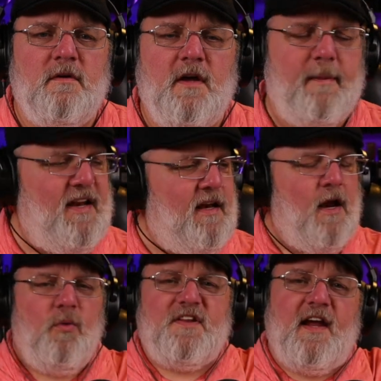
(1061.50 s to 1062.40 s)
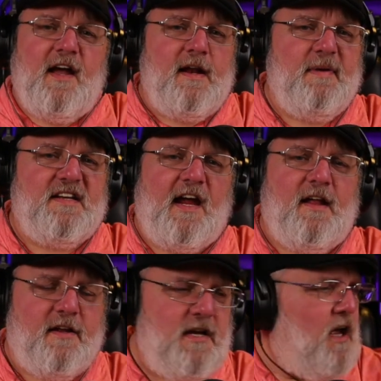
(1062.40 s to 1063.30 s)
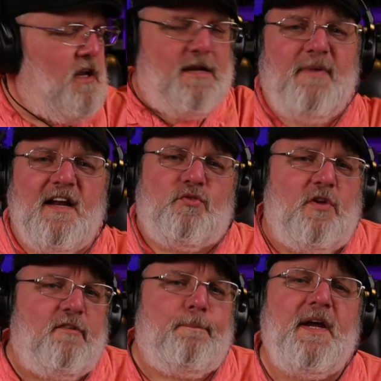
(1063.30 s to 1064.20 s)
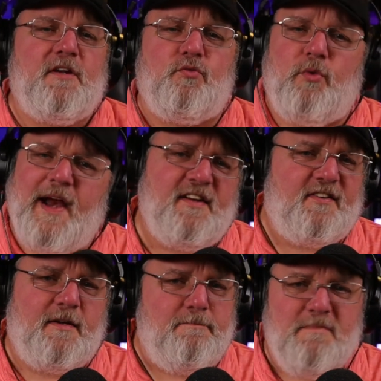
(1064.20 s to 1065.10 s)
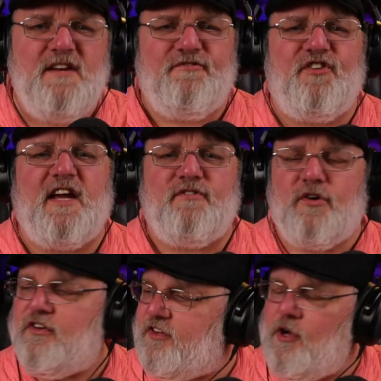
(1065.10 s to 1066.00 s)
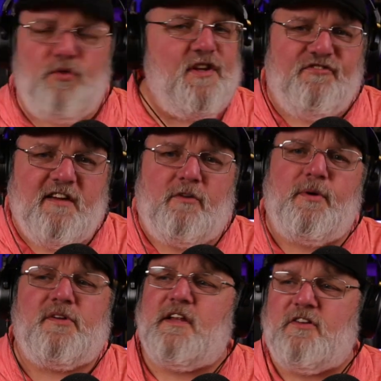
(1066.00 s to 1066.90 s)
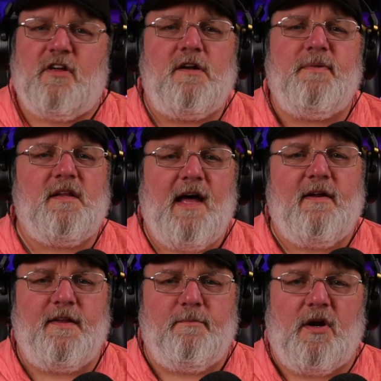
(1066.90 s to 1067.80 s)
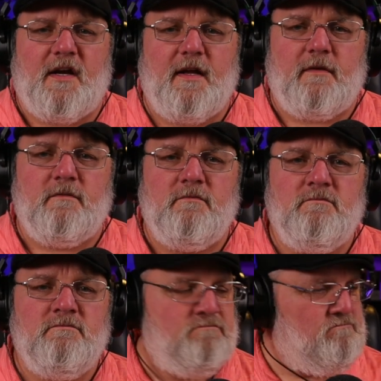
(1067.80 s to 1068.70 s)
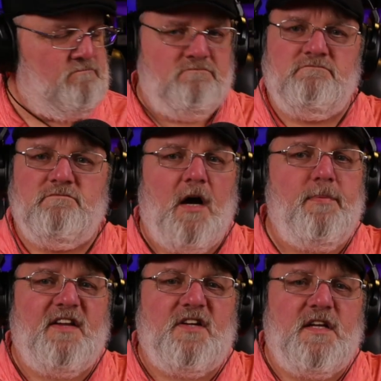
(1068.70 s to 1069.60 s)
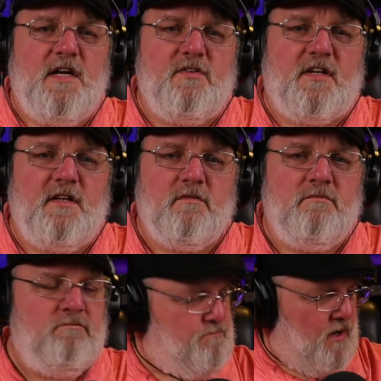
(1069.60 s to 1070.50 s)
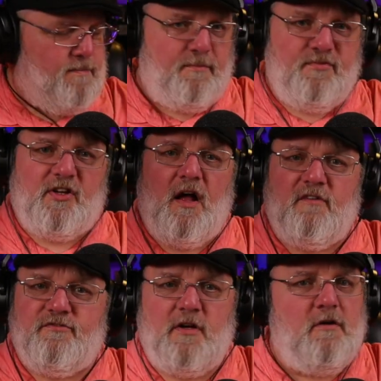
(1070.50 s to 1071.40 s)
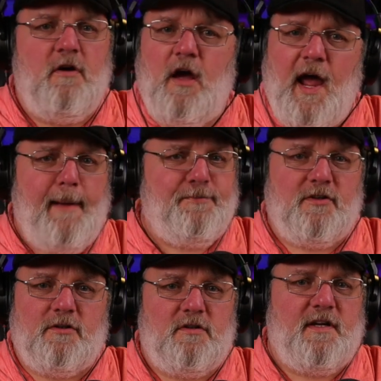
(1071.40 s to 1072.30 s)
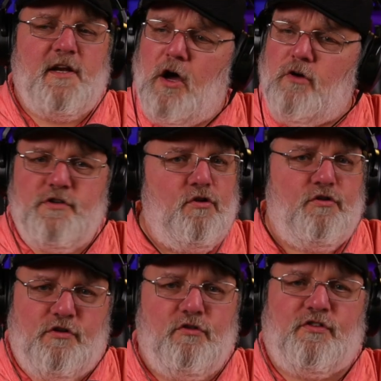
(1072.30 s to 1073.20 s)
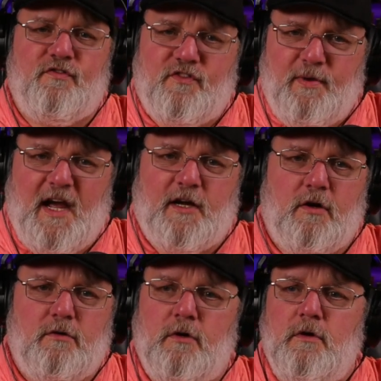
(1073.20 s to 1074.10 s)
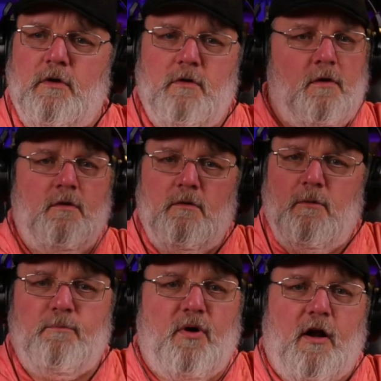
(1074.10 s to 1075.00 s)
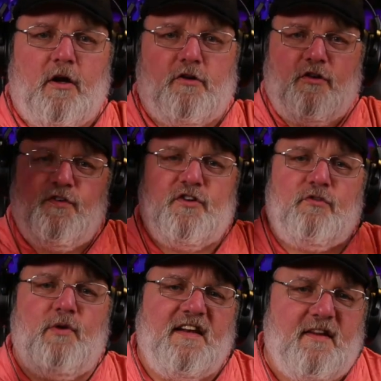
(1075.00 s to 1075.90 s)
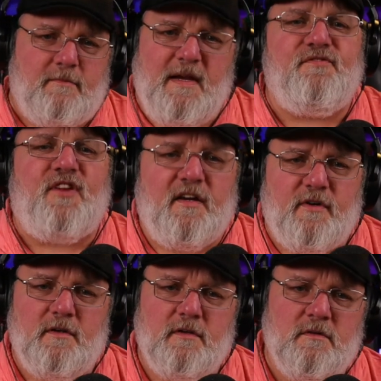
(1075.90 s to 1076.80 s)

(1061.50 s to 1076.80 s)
I mean, with that kind of mentality, you might as well have picked rancid meat flavor as the only flavor that's going to be allowed on the market. Nobody's going to use it. Problem solved. Absolutely no youth use of tobacco products if it's a rancid meat flavor.